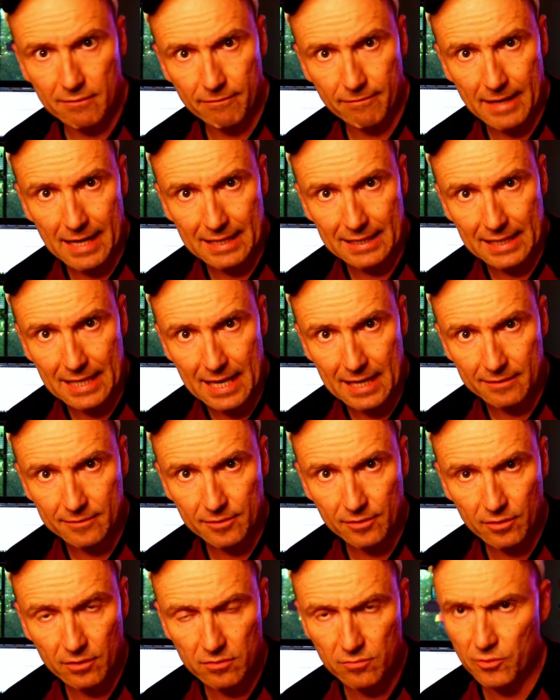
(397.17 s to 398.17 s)
fatty
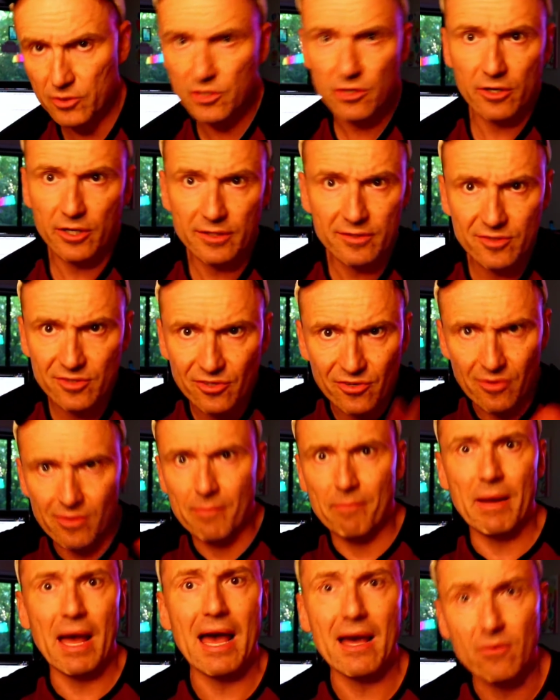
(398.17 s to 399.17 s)
acids, which are considered the
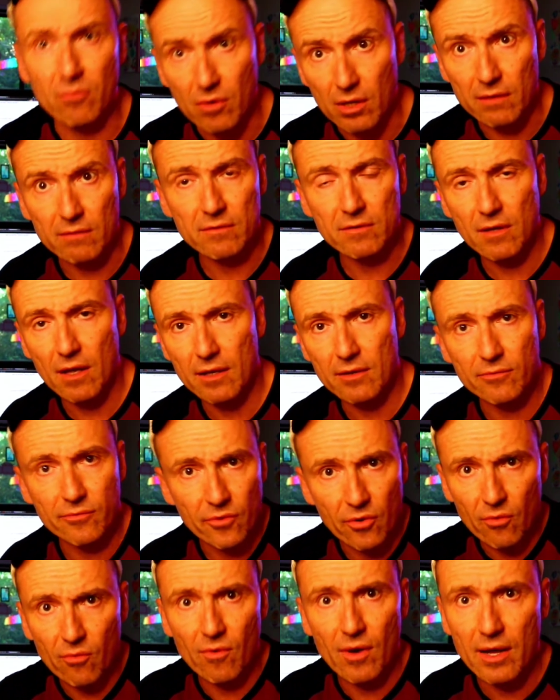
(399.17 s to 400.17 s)
bad ones. I don't
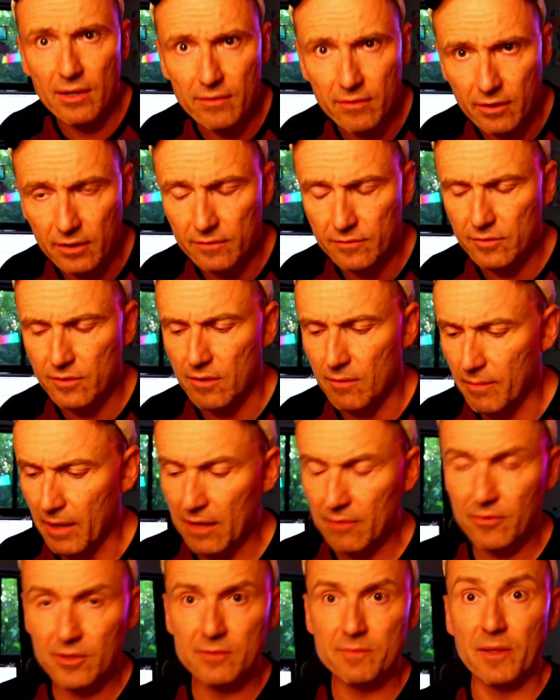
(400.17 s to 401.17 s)
know why they're considered
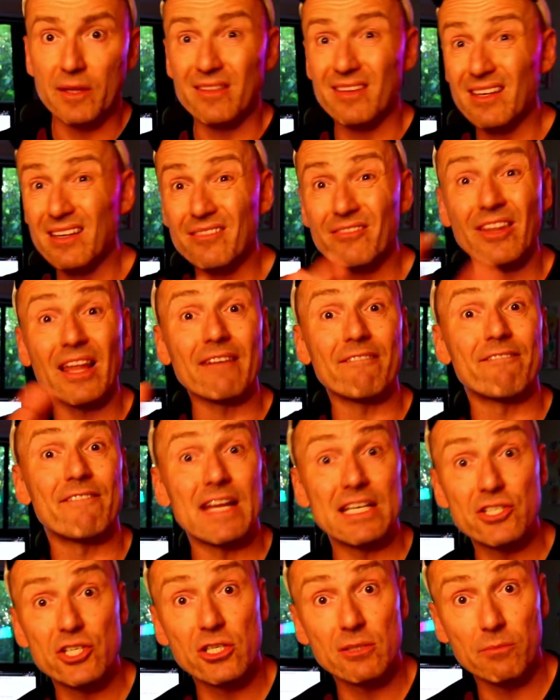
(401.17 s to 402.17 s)
bad ones, but think of like
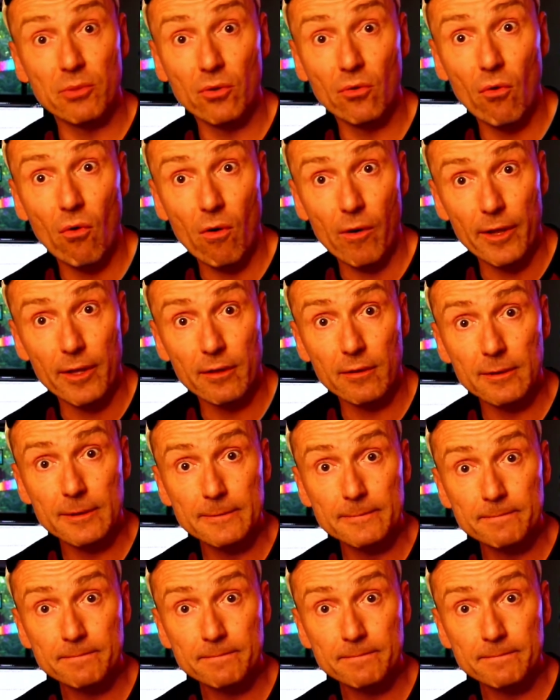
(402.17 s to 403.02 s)
vegetable oil.